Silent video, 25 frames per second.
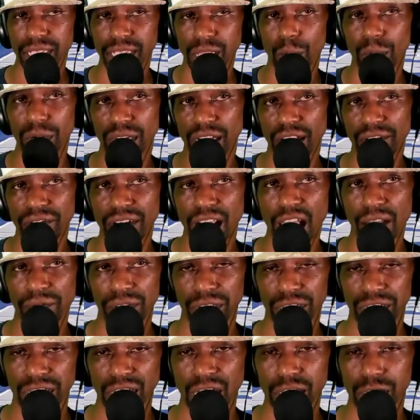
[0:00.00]
I would love to have a
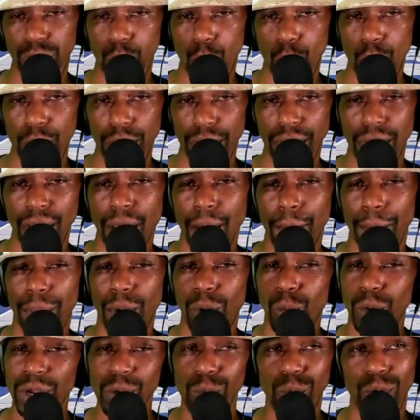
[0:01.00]
Josh Gordon, but
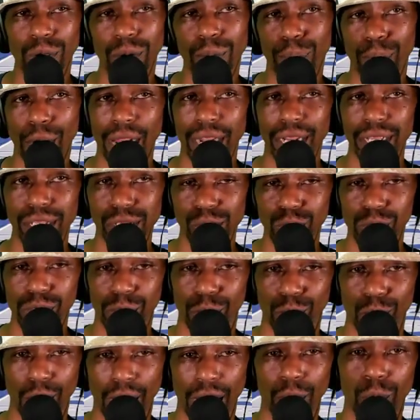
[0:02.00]
we wouldn't probably use
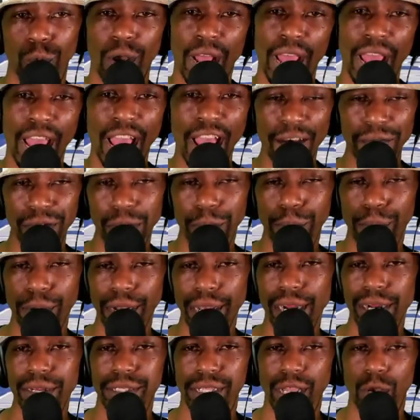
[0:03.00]
him right. Half the
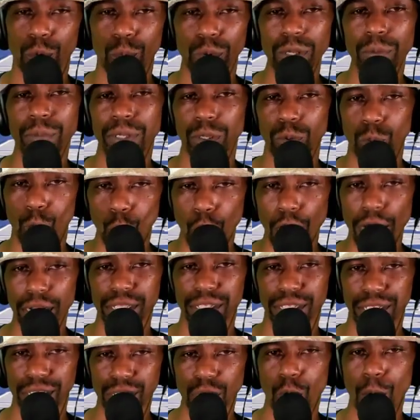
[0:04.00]
players that we be
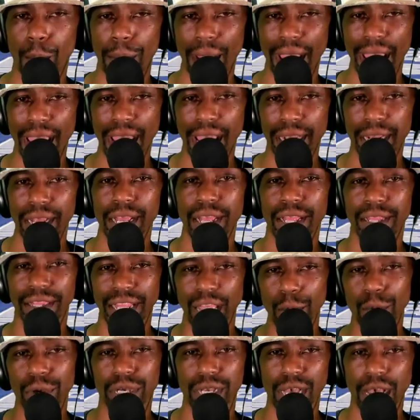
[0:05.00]
wanting so bad, they
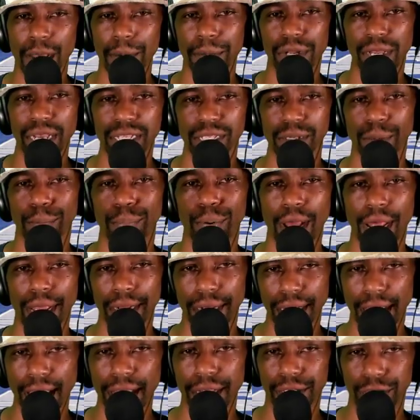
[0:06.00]
would come to us and probably
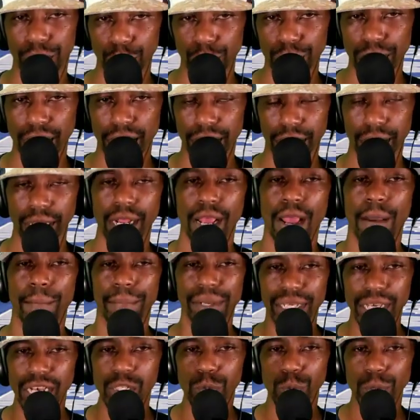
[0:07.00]
not do nothing
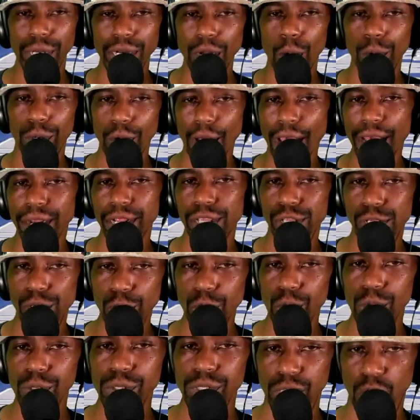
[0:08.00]
because we don't know how to
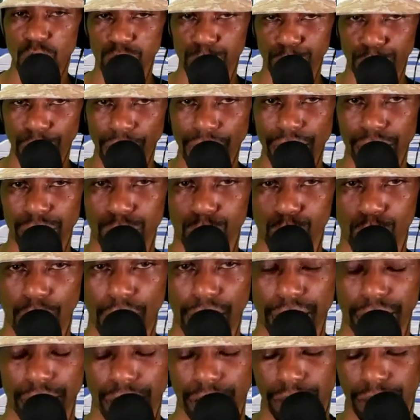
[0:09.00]
use those players right.